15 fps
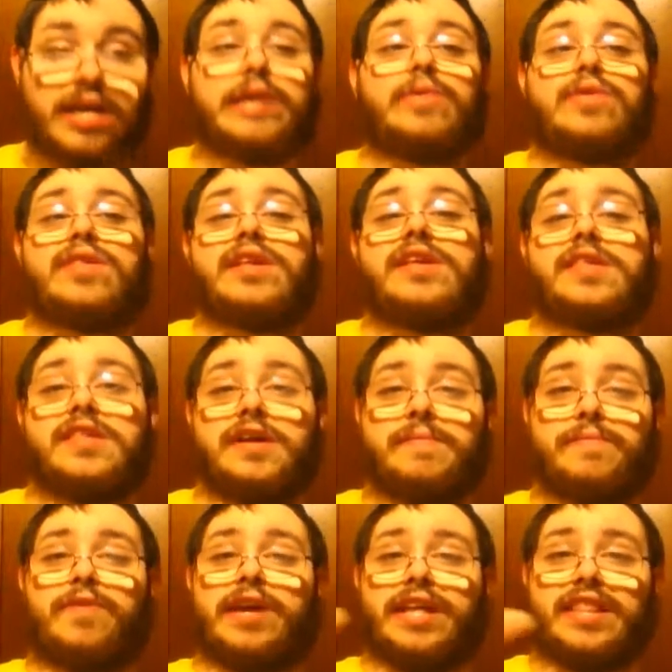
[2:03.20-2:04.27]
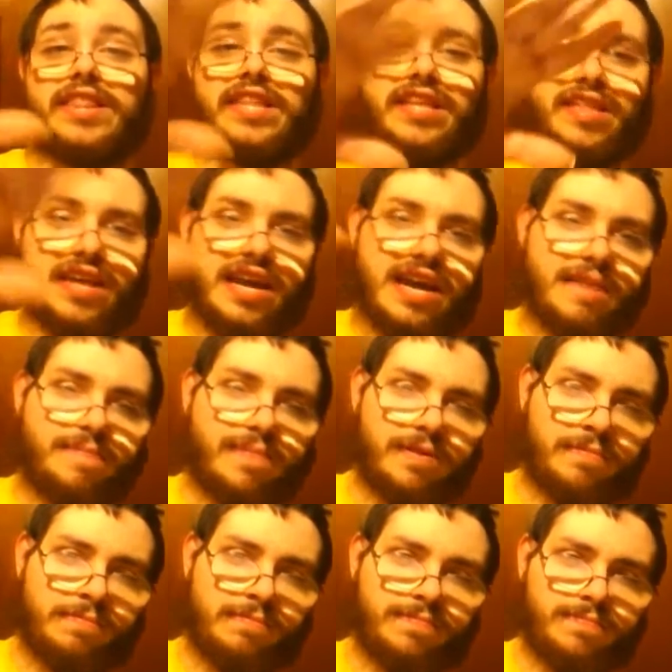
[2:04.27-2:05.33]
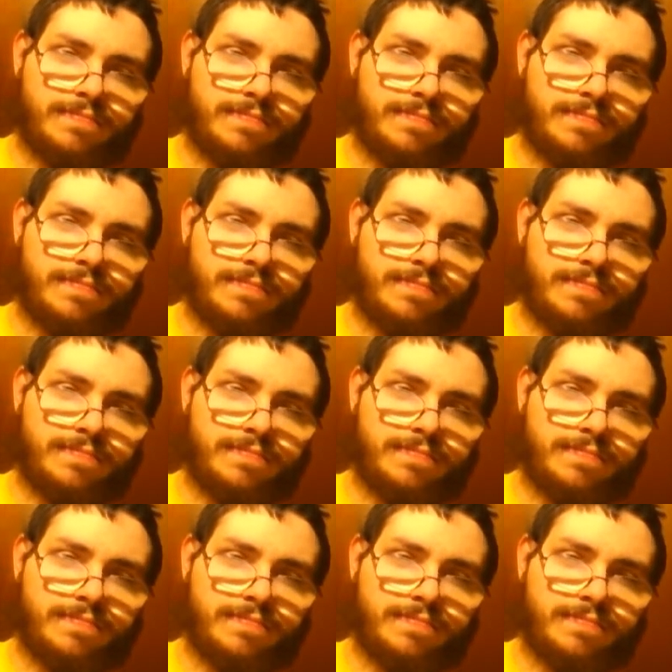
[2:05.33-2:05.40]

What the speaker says: You'll see something like this happen.